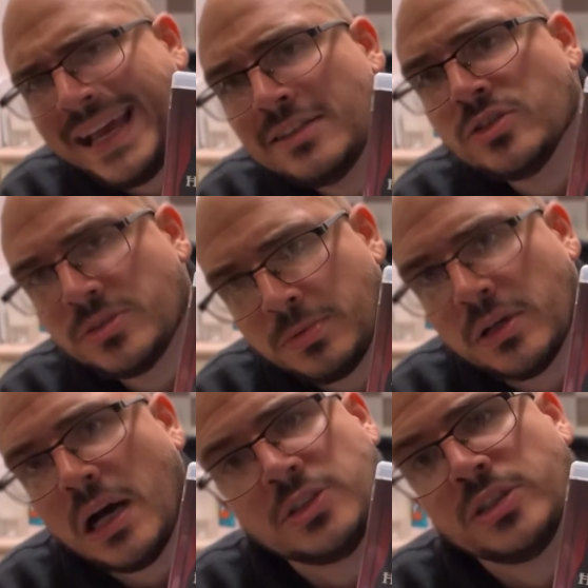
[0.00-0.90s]
English
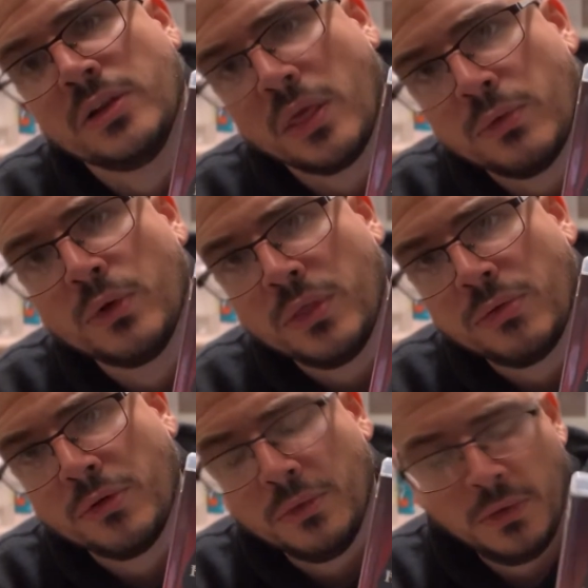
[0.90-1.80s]
production through and
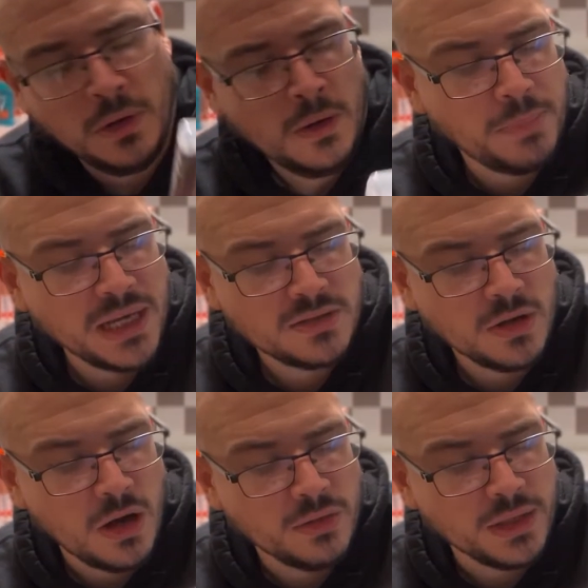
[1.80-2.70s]
through, based
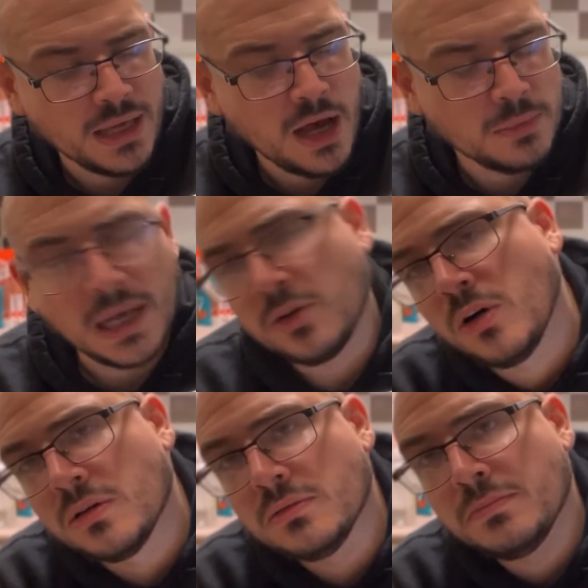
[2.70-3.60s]
on the Hellbound
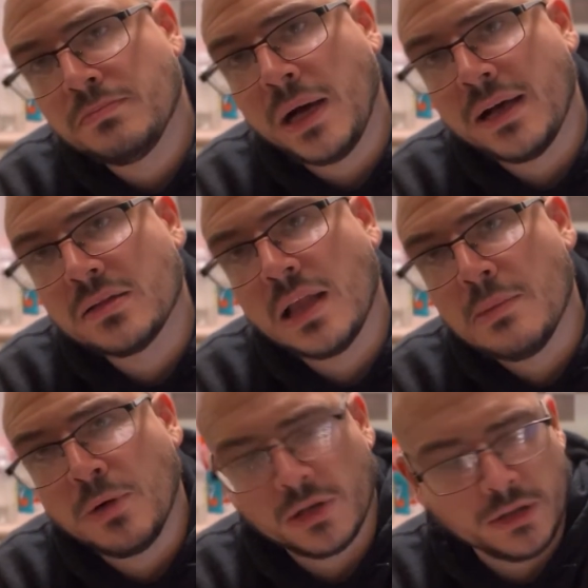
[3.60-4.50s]
Heart by
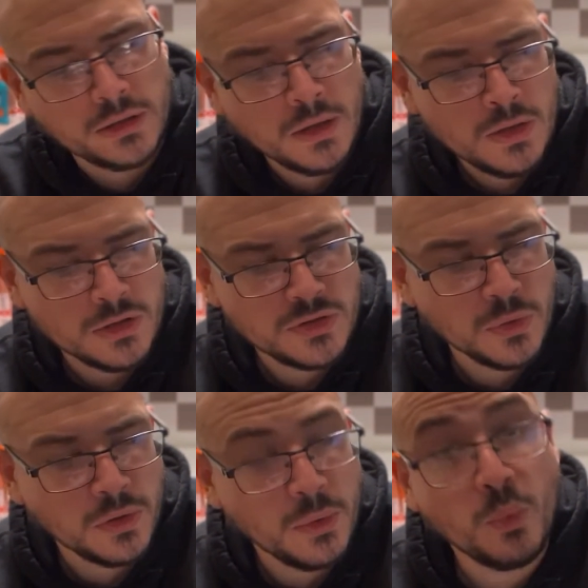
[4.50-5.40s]
Clive Barker, the
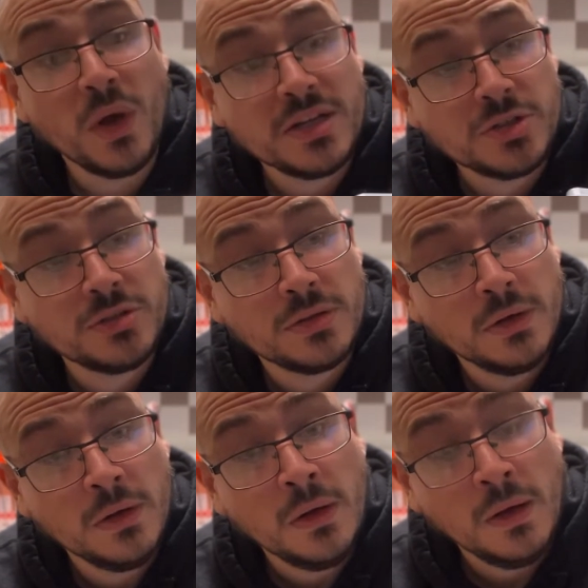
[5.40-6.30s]
story, which
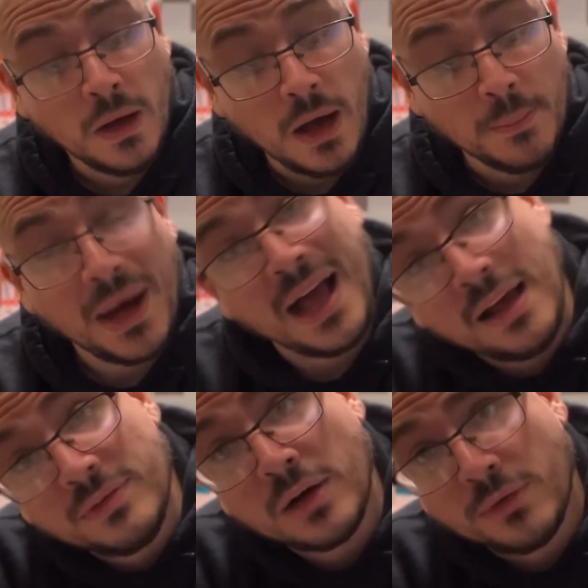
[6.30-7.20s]
um, I
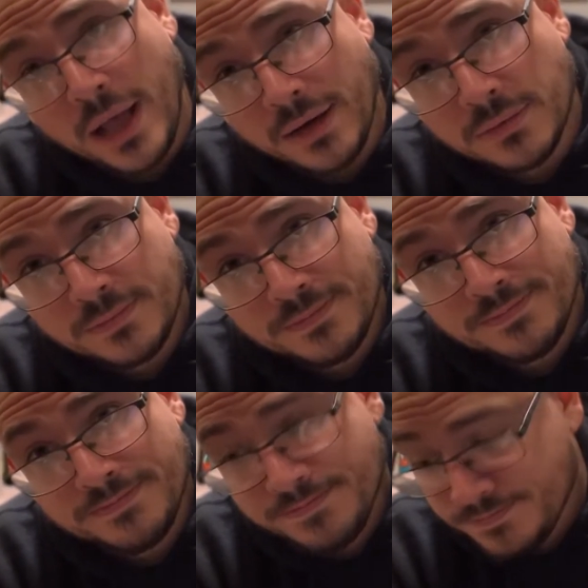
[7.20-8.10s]
have not read,
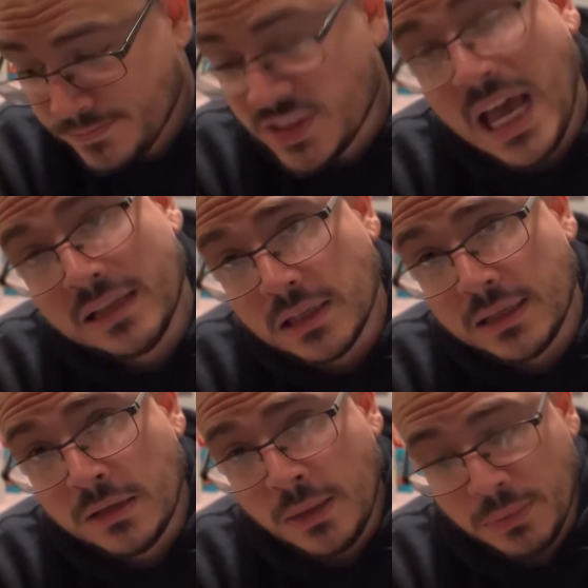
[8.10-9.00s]

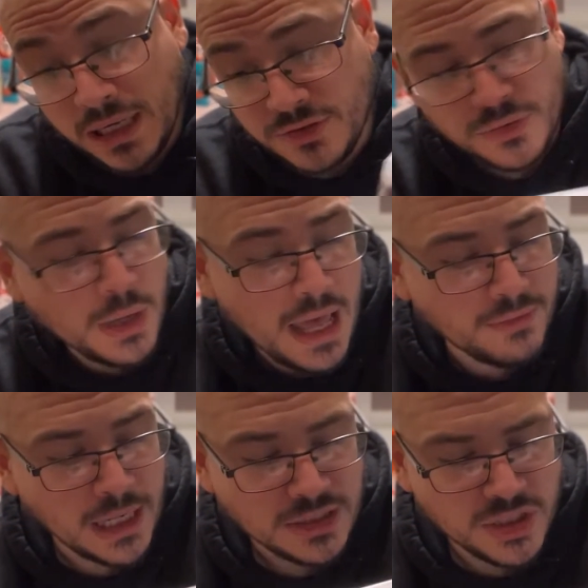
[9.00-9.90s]
sadly, but I do
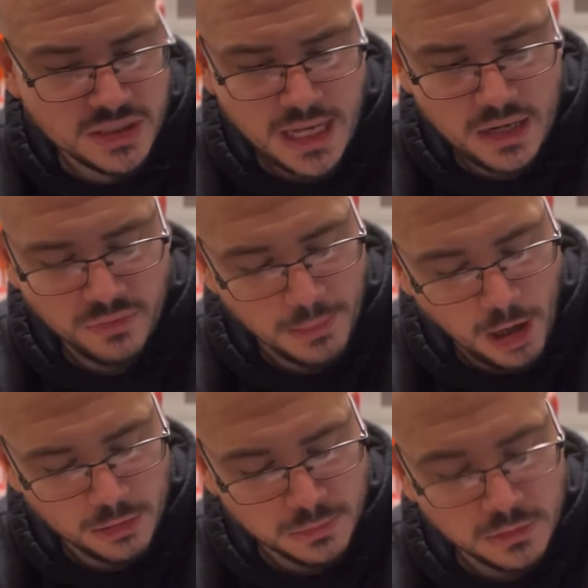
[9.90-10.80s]
have it. I just got it from
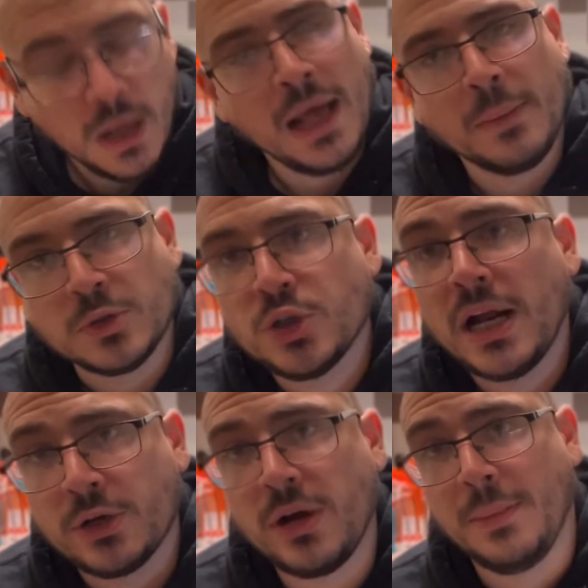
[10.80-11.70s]
Audible, and I'm gonna
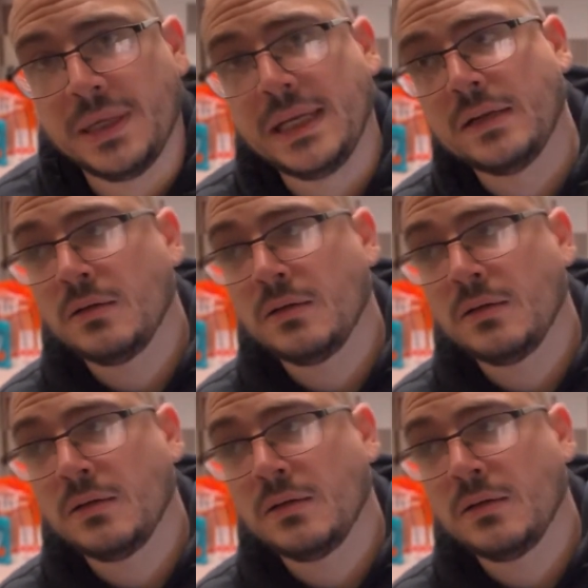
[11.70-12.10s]
try to cram it in.